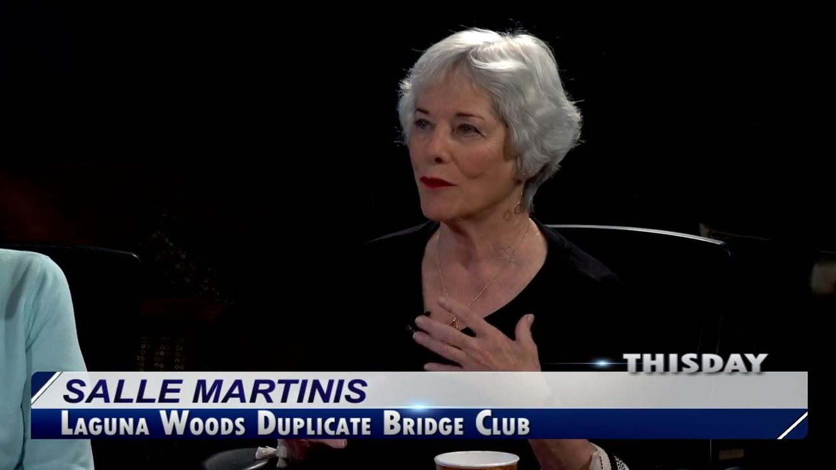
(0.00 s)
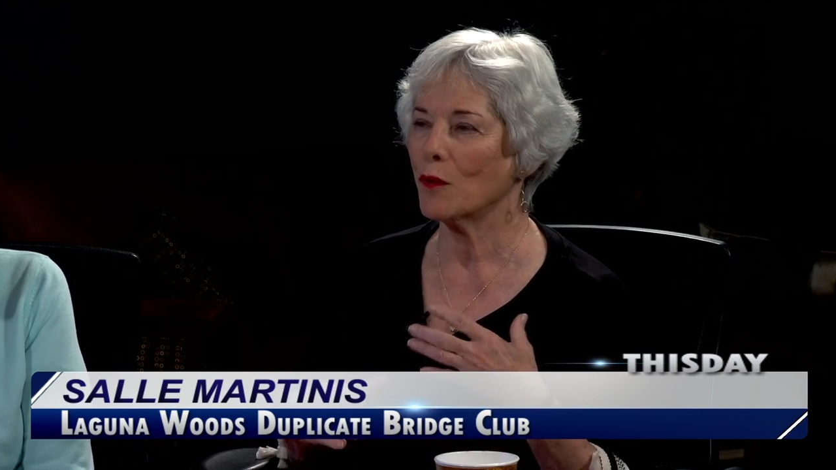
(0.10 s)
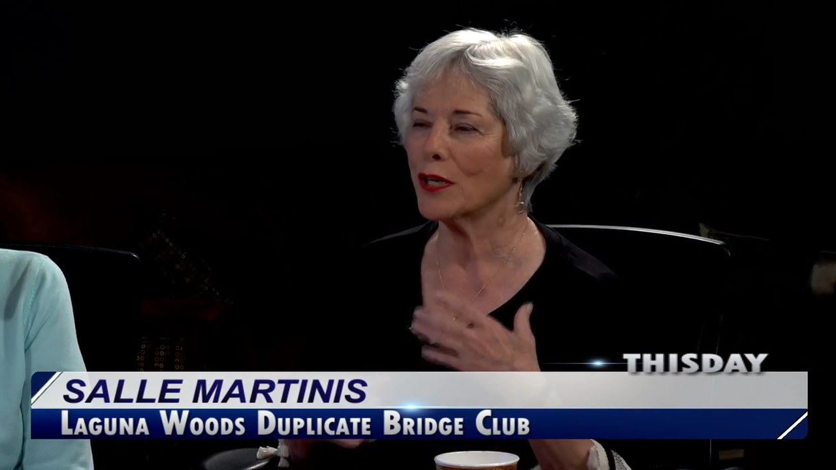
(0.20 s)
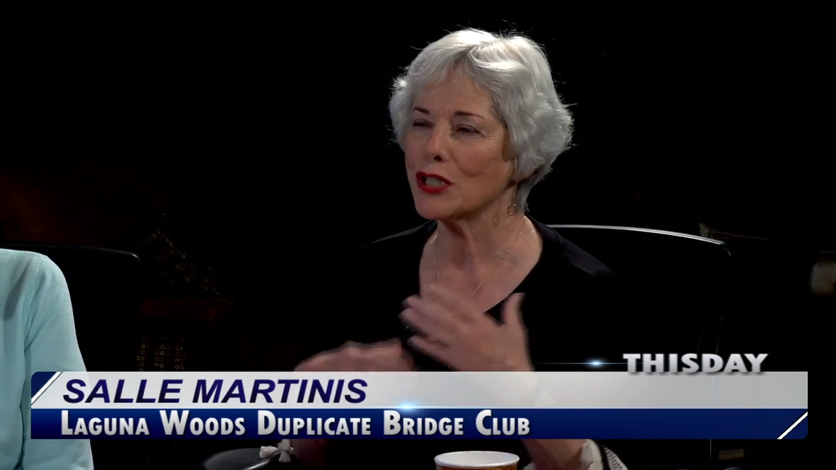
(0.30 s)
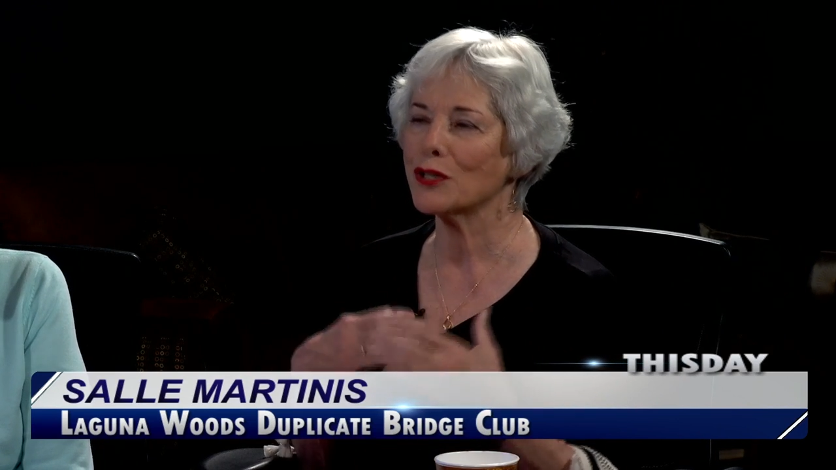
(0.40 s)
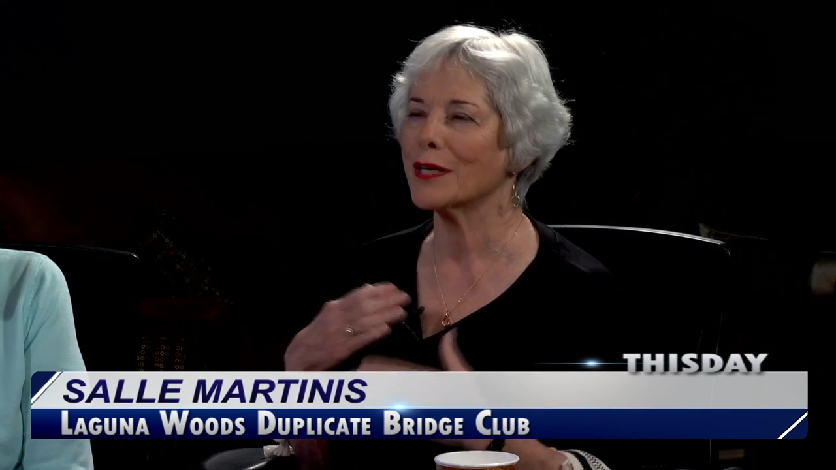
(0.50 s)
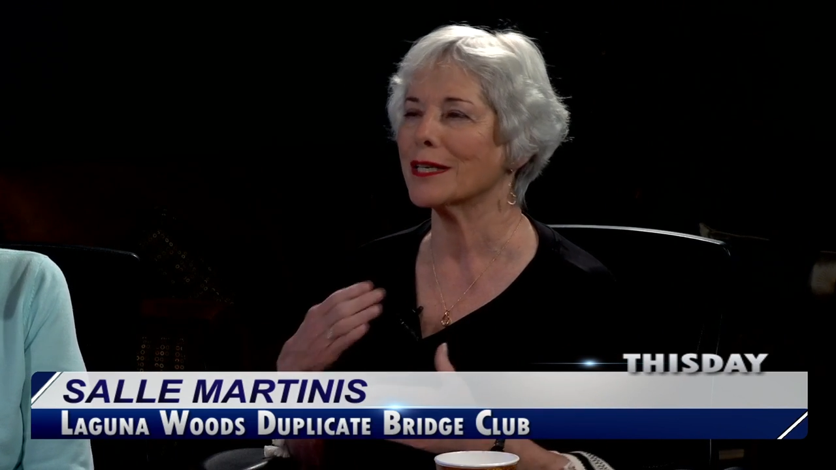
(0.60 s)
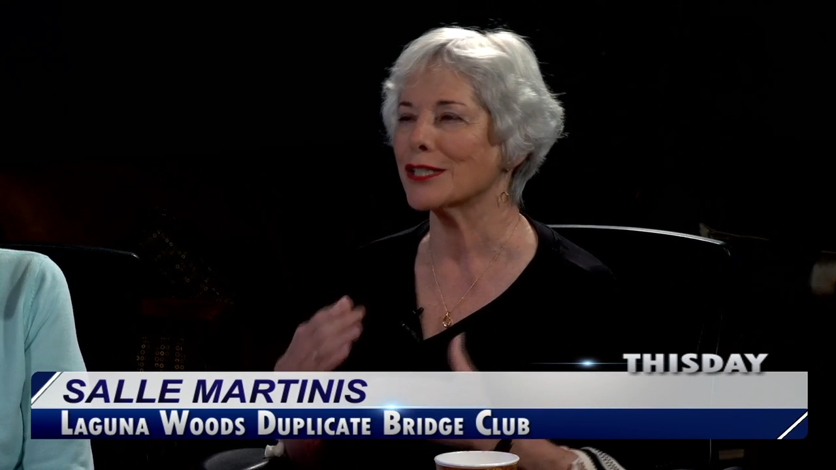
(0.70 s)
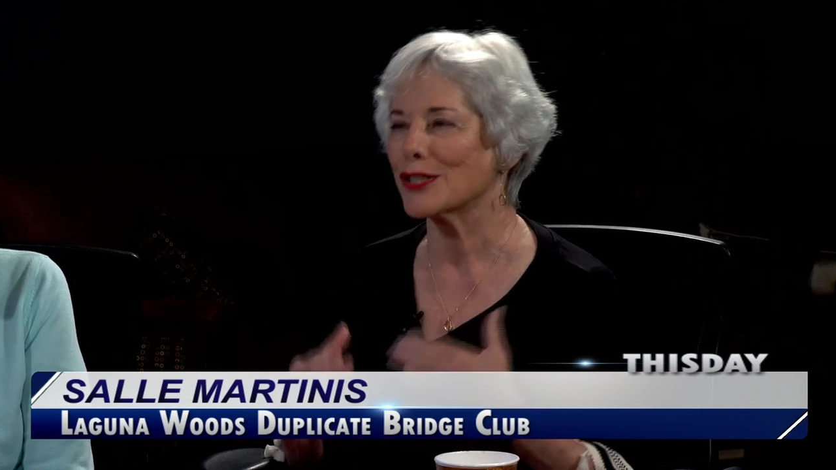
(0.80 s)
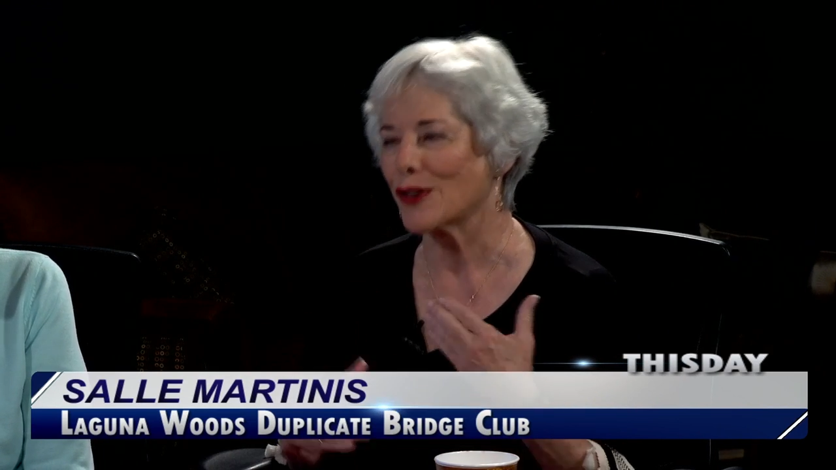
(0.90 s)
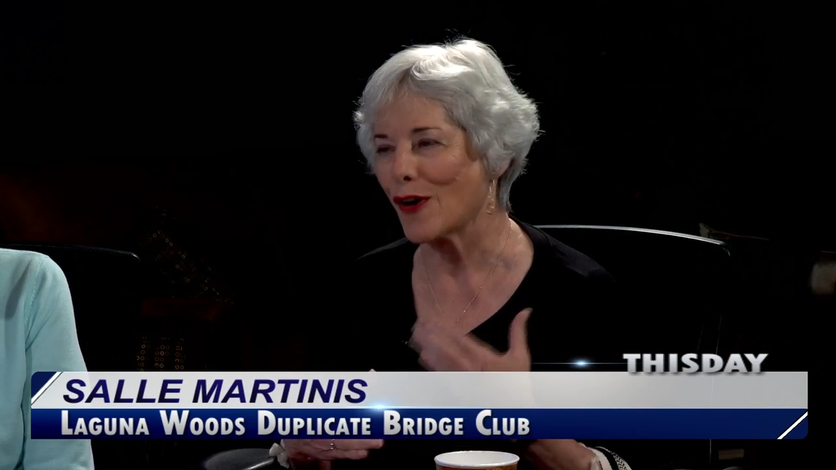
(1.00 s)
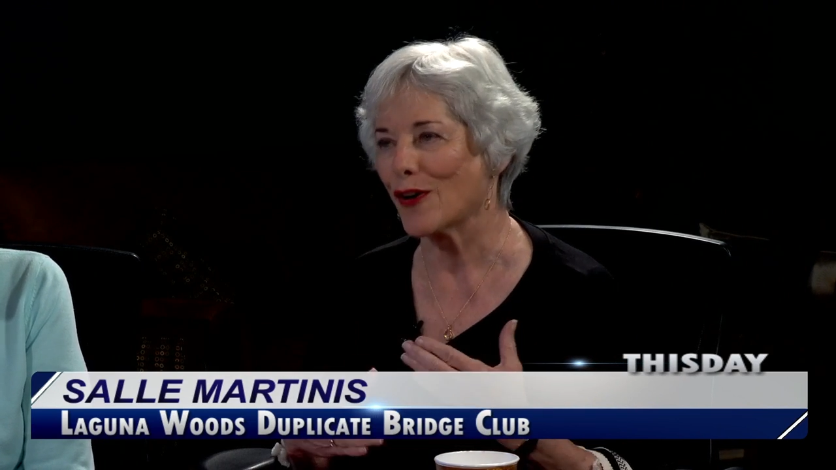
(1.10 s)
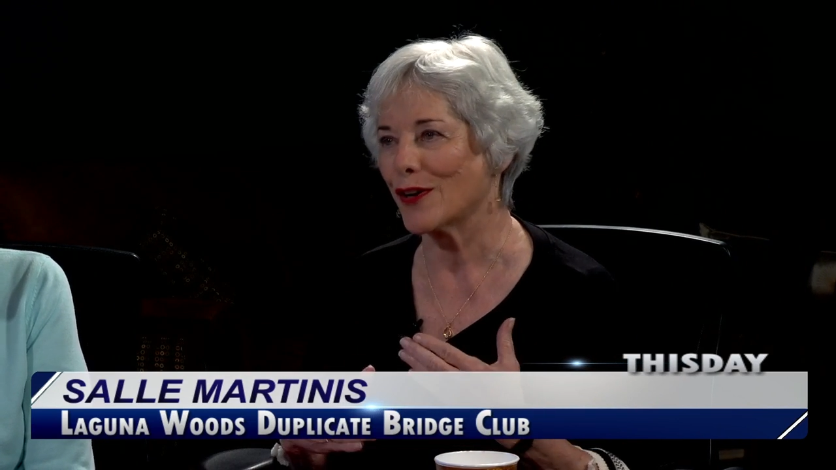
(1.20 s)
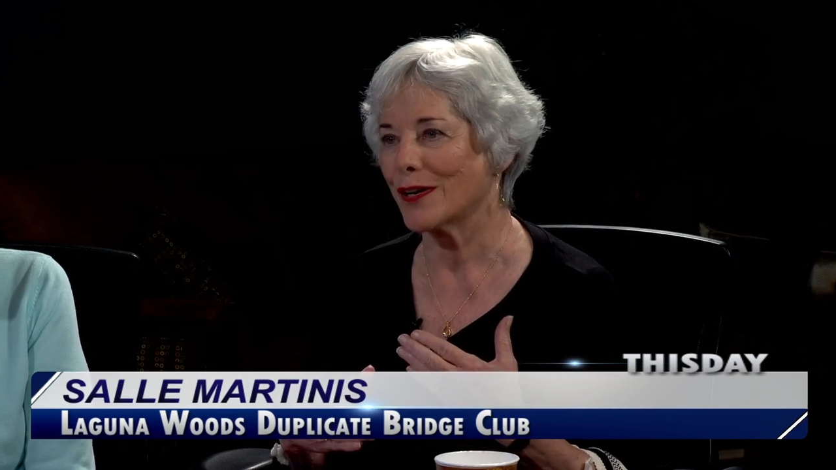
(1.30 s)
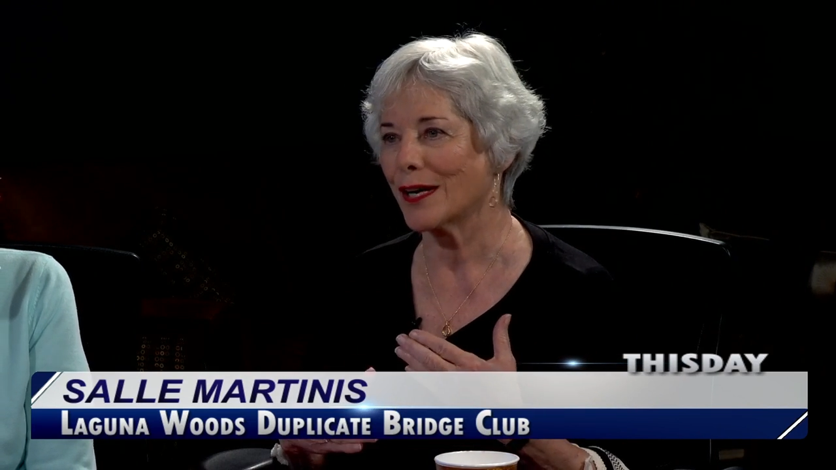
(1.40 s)
once you get
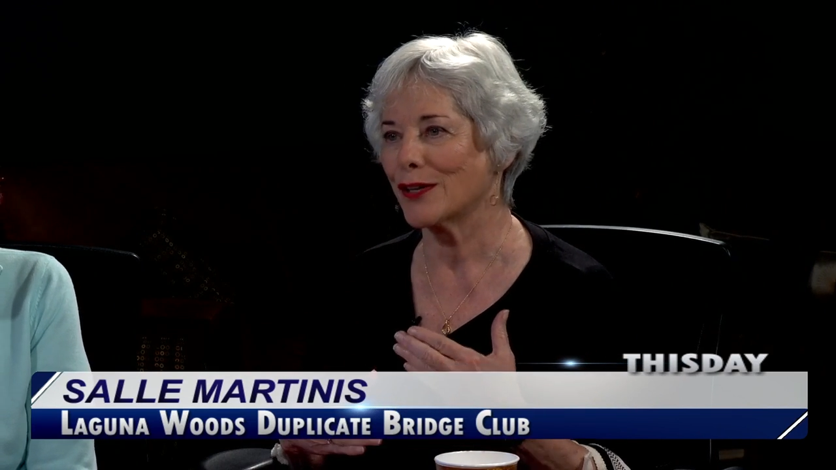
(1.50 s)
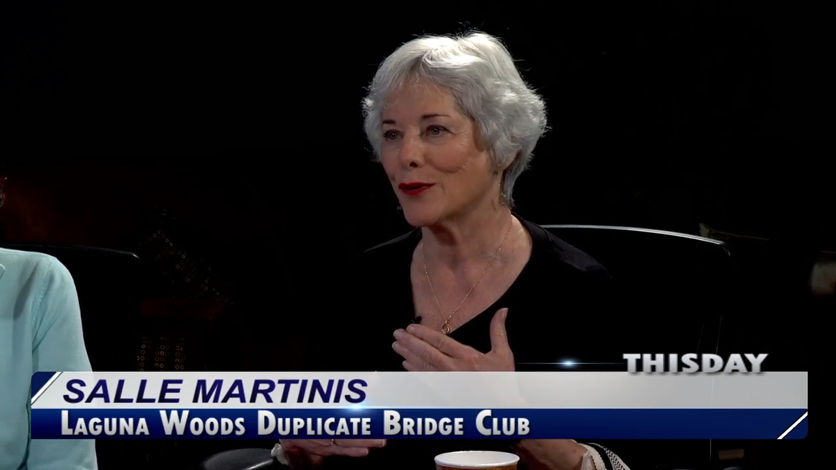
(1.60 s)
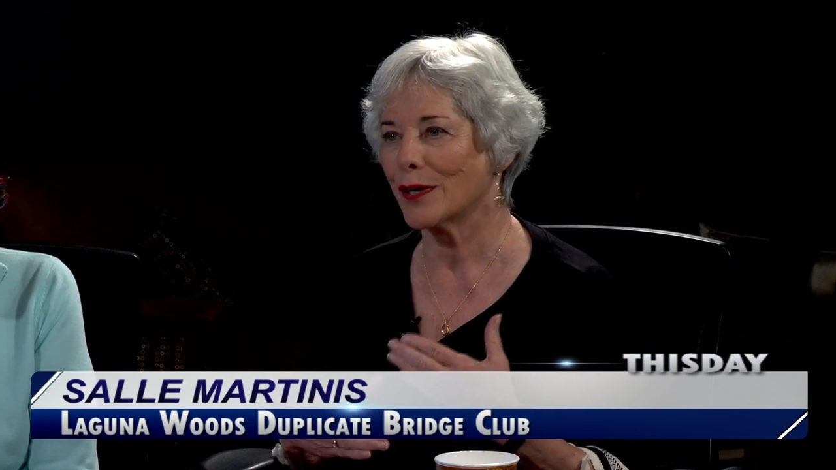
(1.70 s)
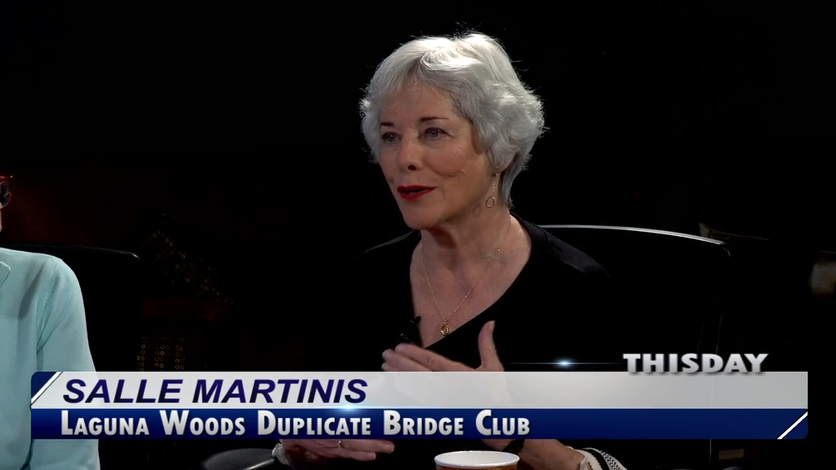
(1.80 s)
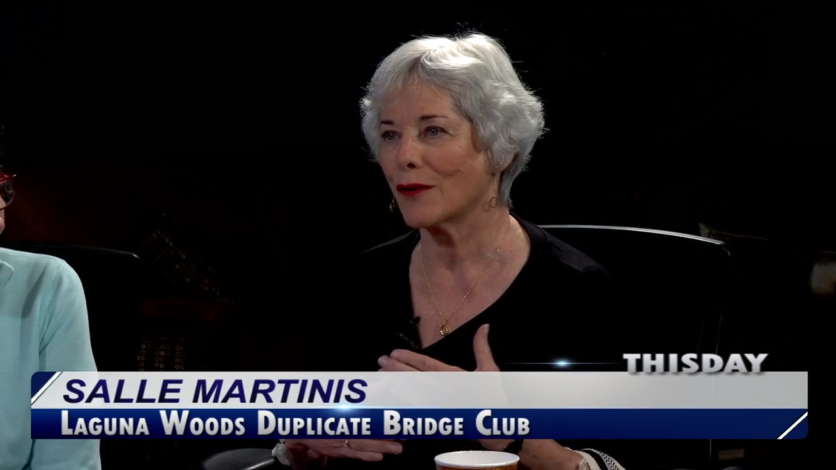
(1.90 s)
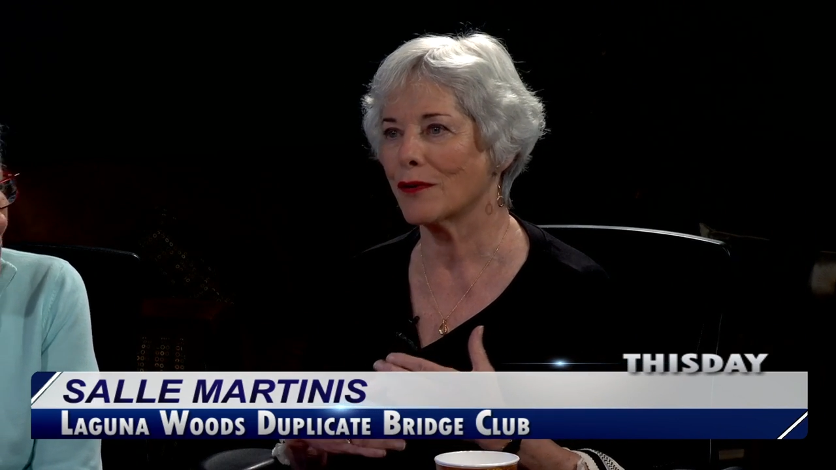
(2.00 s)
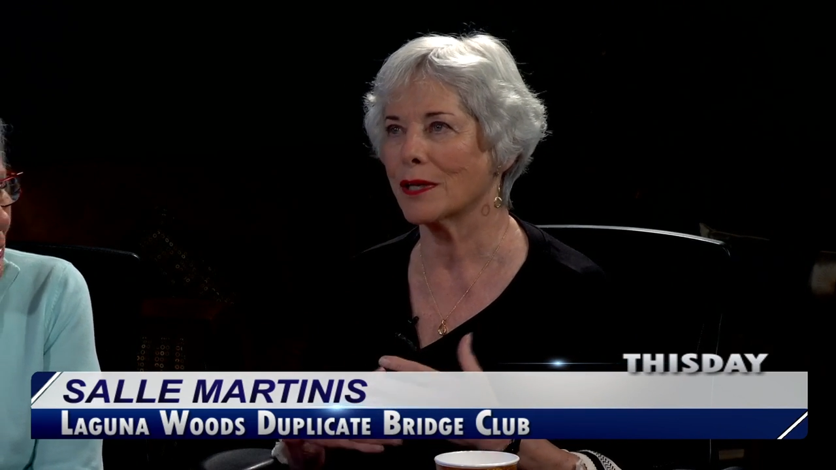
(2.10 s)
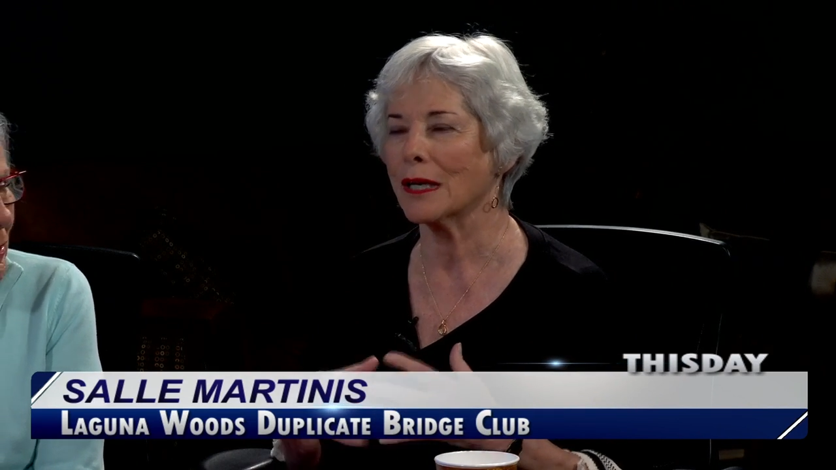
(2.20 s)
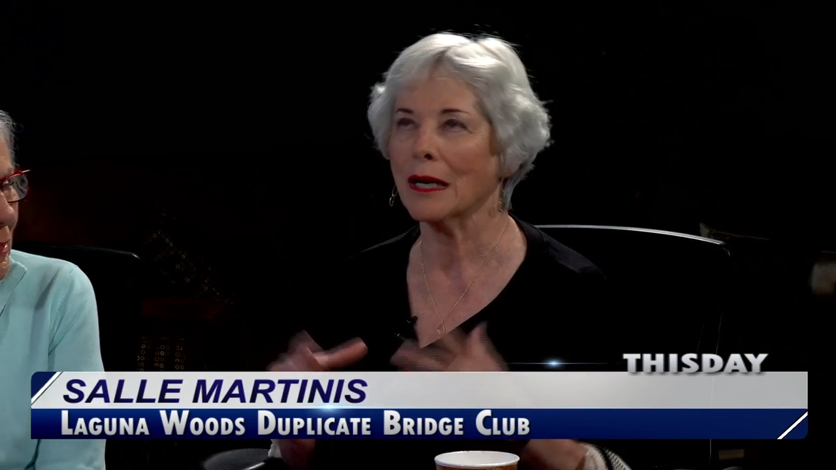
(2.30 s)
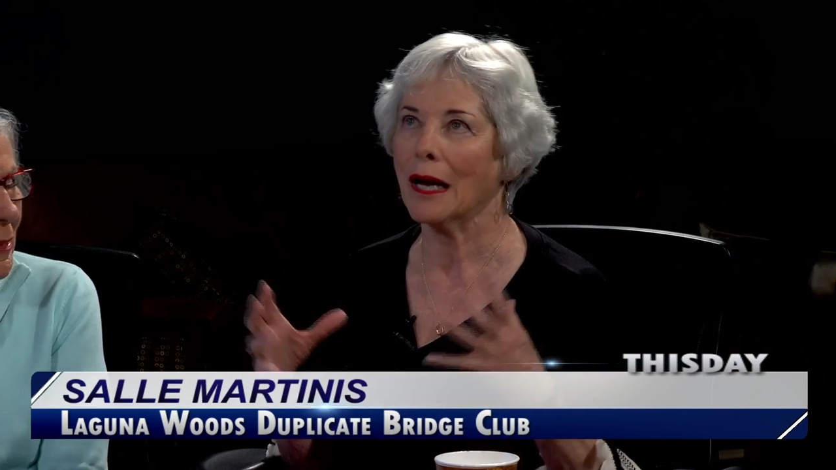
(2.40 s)
started and you get over the